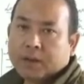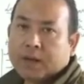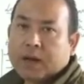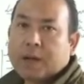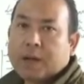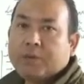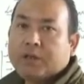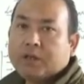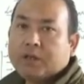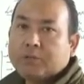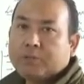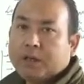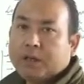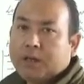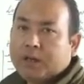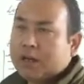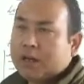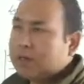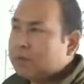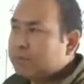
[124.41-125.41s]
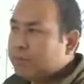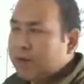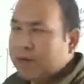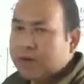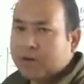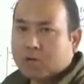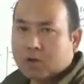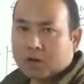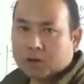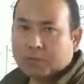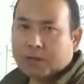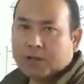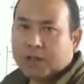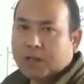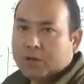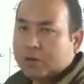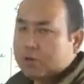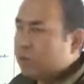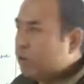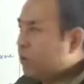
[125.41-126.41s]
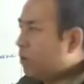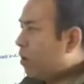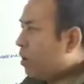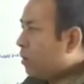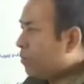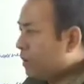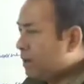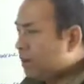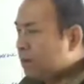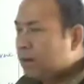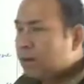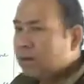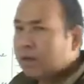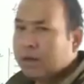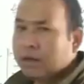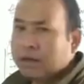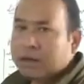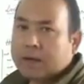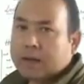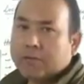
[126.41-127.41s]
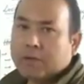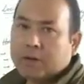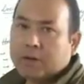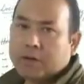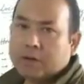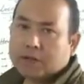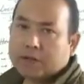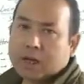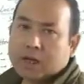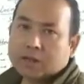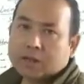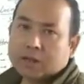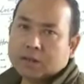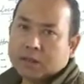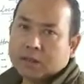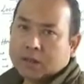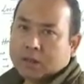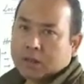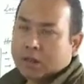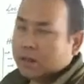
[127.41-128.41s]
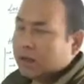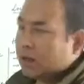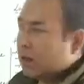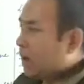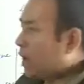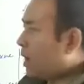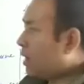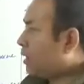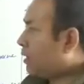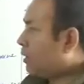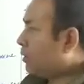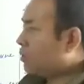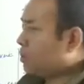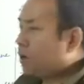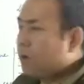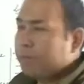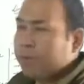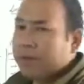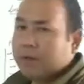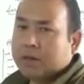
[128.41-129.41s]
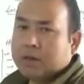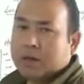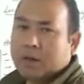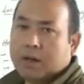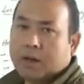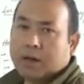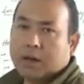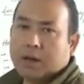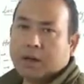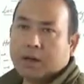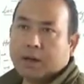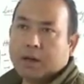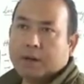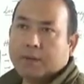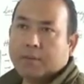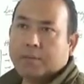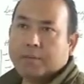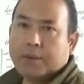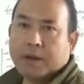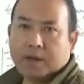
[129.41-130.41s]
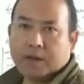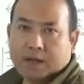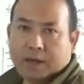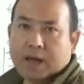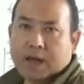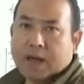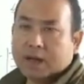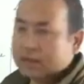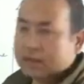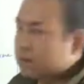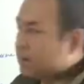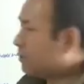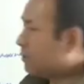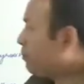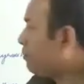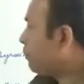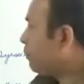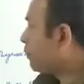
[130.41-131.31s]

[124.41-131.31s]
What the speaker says: Diabetes mellitus mainly caused by the insulin hormone, that we'll discuss under the topic pancreas.